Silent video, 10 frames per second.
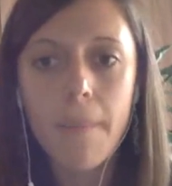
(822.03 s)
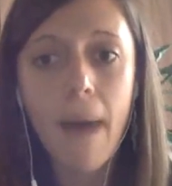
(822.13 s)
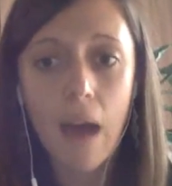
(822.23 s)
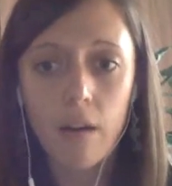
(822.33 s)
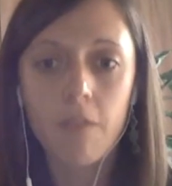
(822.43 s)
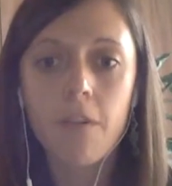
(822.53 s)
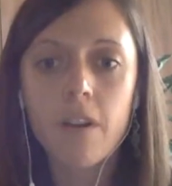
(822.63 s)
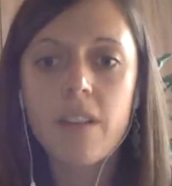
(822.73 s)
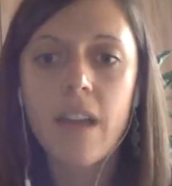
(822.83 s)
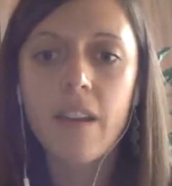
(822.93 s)
model for
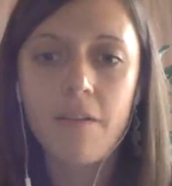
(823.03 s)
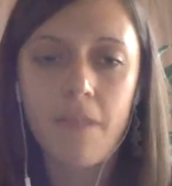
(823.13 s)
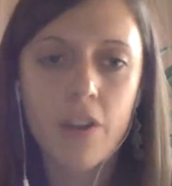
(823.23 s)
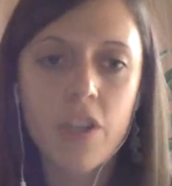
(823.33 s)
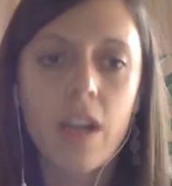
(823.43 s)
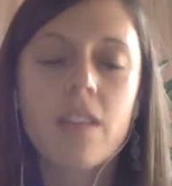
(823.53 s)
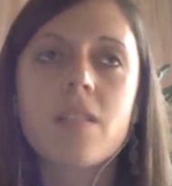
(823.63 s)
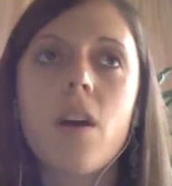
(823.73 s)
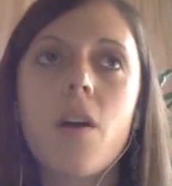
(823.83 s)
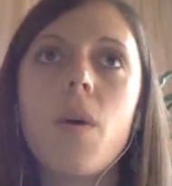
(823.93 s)
executive functioning.
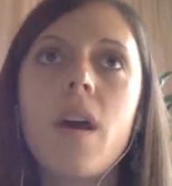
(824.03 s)
So